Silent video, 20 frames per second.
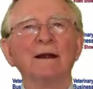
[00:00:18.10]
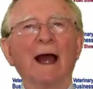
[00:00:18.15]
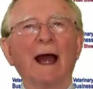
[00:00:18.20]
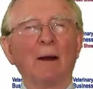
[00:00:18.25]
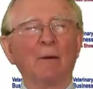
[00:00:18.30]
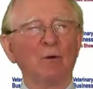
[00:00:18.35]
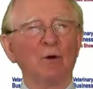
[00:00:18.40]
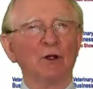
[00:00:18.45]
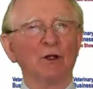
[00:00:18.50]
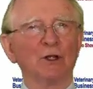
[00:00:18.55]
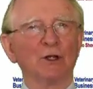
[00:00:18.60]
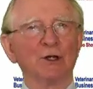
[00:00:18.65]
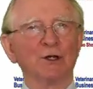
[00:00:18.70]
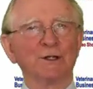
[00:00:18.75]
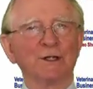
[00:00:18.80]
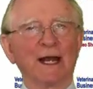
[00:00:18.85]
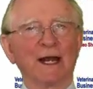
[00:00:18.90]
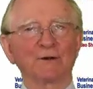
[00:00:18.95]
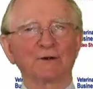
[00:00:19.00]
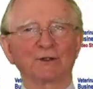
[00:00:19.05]
and we'll
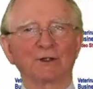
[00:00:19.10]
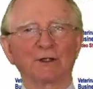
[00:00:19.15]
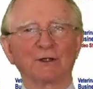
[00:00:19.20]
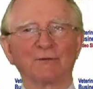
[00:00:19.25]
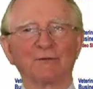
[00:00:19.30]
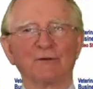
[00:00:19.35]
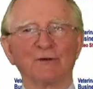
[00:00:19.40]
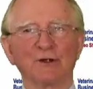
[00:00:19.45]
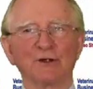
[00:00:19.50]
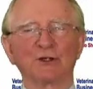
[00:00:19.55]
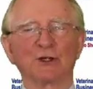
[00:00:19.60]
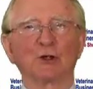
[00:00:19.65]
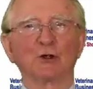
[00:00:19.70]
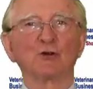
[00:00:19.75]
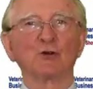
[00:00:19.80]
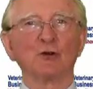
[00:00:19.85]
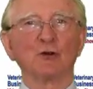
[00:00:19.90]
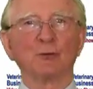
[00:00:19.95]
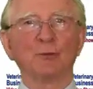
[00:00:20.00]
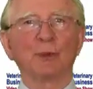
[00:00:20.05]
learn how to convert a
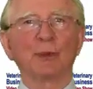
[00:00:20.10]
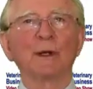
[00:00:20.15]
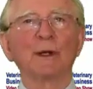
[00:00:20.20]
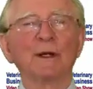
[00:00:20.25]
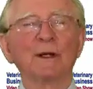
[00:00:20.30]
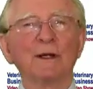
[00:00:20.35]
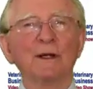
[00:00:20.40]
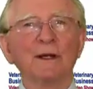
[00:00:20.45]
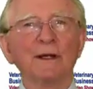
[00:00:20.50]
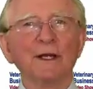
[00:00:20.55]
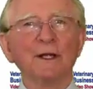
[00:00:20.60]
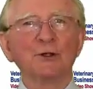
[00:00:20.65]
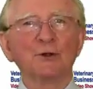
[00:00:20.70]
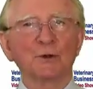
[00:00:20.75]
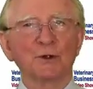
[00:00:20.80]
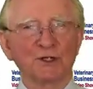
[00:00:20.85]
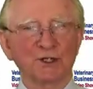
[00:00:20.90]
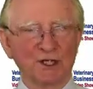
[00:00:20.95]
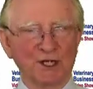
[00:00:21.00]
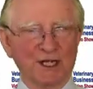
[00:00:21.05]
group into
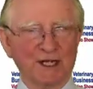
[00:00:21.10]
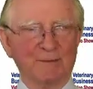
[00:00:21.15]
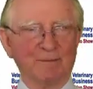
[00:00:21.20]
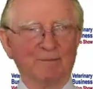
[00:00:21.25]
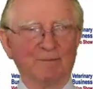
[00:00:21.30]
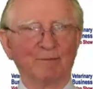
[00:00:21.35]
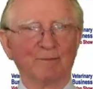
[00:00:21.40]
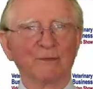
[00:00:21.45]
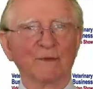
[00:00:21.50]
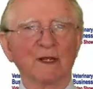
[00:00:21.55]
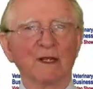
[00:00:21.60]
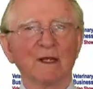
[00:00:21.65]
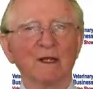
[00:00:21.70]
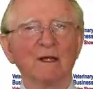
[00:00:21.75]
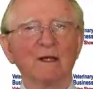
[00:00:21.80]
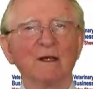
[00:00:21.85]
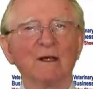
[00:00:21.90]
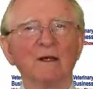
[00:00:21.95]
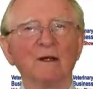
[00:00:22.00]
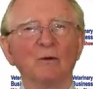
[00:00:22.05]
a team.
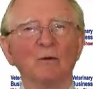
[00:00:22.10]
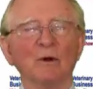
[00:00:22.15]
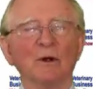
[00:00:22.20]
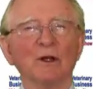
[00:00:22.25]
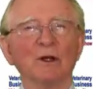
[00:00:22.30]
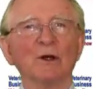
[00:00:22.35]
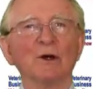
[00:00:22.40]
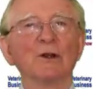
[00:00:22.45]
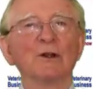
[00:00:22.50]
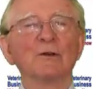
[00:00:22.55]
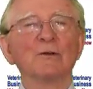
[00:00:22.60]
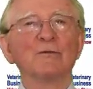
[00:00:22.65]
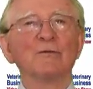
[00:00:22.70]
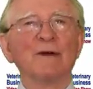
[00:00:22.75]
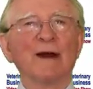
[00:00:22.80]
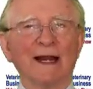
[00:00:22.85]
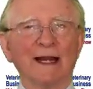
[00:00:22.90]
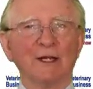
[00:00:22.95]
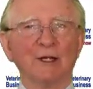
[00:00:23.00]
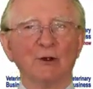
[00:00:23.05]
We'll learn the
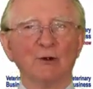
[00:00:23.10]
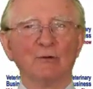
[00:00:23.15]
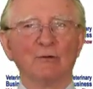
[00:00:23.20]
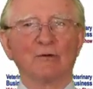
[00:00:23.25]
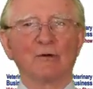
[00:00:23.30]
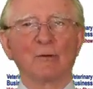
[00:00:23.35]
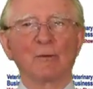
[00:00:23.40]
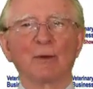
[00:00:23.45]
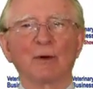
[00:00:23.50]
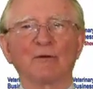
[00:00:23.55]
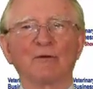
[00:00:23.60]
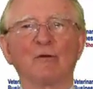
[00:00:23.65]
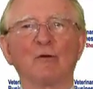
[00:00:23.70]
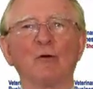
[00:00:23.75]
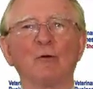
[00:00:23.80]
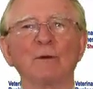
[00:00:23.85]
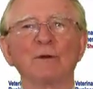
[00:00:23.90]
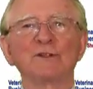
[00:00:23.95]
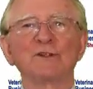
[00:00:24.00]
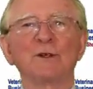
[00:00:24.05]
value of a
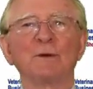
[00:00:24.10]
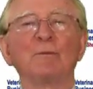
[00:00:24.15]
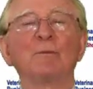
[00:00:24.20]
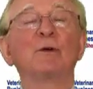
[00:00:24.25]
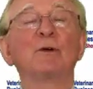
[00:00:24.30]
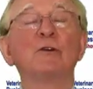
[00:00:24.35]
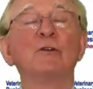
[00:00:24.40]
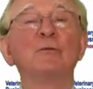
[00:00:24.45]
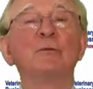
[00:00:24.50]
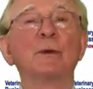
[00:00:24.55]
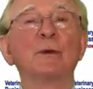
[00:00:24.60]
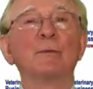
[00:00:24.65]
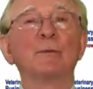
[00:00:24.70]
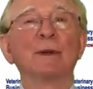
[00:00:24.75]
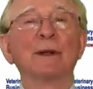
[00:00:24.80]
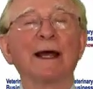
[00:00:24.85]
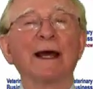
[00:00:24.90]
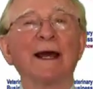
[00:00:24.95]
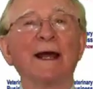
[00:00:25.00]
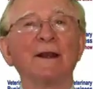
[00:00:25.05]
performance improvement
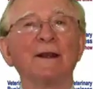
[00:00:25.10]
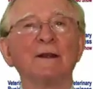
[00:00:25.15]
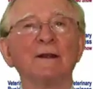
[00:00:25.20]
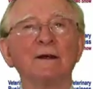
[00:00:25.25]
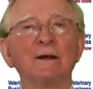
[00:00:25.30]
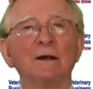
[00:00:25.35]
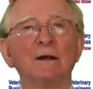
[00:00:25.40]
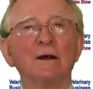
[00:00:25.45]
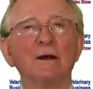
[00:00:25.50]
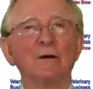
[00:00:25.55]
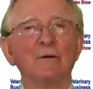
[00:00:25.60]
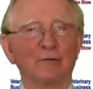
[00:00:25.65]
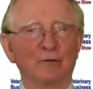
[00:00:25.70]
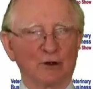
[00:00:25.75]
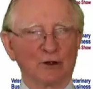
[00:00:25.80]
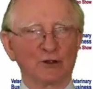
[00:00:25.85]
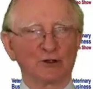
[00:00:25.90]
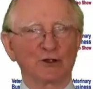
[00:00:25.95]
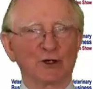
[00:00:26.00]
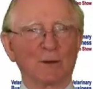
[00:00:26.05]
plan
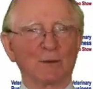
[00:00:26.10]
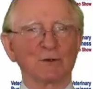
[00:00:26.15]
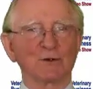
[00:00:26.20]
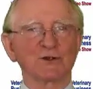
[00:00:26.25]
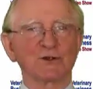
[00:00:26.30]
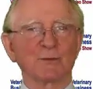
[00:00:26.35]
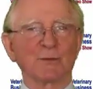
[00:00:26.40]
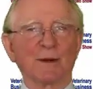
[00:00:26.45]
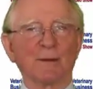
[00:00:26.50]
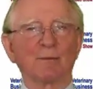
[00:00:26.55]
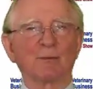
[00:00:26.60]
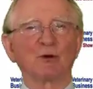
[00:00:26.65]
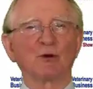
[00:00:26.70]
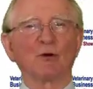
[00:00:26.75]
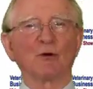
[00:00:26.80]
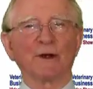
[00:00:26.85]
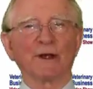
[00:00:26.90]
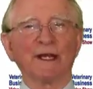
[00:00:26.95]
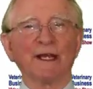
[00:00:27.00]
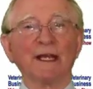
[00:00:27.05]
for a troublesome
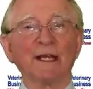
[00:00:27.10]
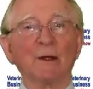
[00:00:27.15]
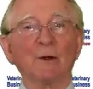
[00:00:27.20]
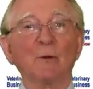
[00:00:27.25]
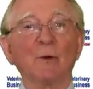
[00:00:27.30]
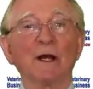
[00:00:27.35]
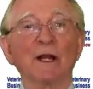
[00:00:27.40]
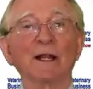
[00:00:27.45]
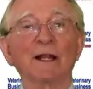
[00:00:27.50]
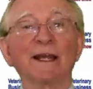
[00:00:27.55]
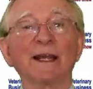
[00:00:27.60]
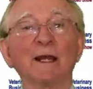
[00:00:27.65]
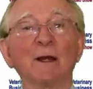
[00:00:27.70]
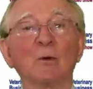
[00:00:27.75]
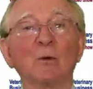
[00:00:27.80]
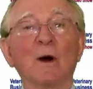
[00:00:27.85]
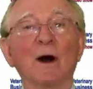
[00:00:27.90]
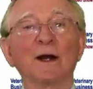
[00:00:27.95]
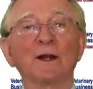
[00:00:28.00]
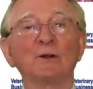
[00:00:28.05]
employee. We'll hear
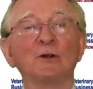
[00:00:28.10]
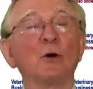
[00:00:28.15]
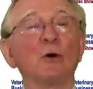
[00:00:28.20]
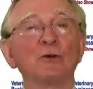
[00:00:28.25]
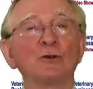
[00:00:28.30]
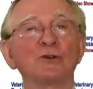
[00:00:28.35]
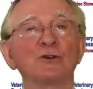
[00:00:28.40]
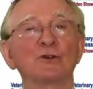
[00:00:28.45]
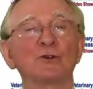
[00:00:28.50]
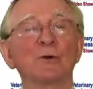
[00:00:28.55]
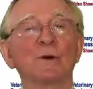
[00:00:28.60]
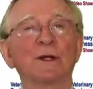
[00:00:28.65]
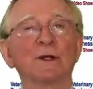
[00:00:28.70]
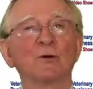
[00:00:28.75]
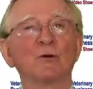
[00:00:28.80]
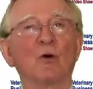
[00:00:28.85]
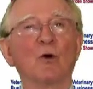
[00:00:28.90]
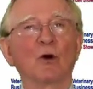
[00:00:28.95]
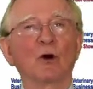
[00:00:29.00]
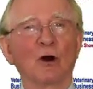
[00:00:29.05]
why not to
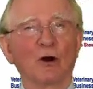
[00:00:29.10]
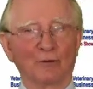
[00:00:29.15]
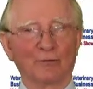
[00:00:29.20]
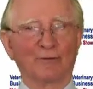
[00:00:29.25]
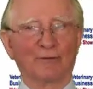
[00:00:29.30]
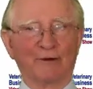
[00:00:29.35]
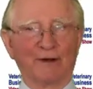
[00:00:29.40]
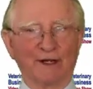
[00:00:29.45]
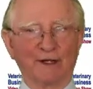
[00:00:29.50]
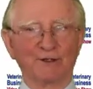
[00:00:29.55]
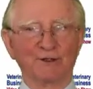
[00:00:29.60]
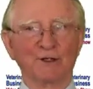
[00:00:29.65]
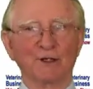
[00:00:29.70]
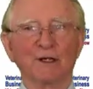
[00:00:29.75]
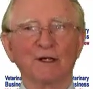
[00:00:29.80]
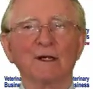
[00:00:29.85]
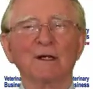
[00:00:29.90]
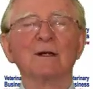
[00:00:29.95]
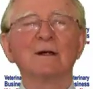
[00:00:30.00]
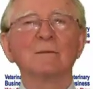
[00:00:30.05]
ignore conflict
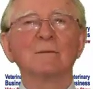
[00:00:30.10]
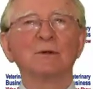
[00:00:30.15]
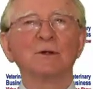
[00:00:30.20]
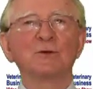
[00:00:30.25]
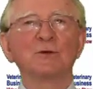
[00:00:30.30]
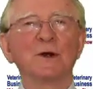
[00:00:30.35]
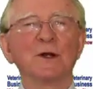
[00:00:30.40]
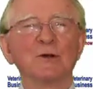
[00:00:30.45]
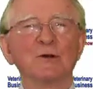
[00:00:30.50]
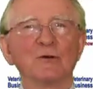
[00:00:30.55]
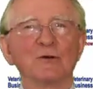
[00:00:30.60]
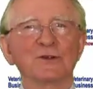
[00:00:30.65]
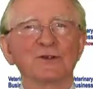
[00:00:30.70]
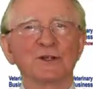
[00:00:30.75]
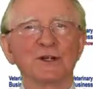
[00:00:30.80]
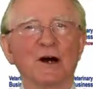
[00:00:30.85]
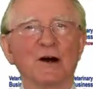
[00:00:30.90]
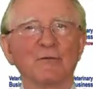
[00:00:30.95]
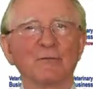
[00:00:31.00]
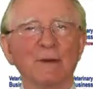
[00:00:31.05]
between your
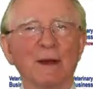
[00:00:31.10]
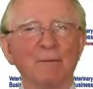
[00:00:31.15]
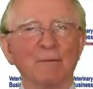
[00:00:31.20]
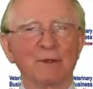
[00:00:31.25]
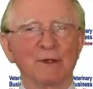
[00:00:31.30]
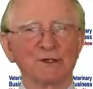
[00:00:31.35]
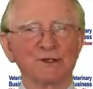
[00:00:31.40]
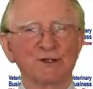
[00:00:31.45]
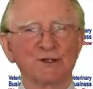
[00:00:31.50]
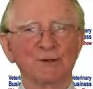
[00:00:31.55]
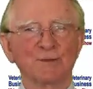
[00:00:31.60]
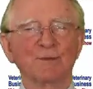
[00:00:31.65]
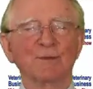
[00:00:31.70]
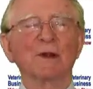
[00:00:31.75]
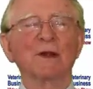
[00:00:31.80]
staff members,